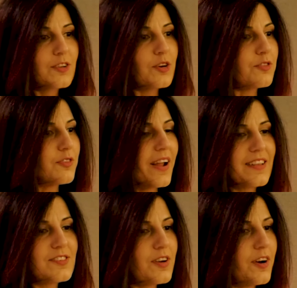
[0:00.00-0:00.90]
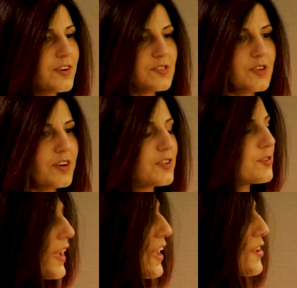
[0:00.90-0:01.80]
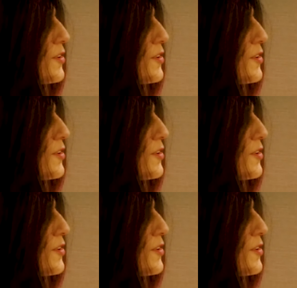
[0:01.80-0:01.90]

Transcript: Your friends are starting to hate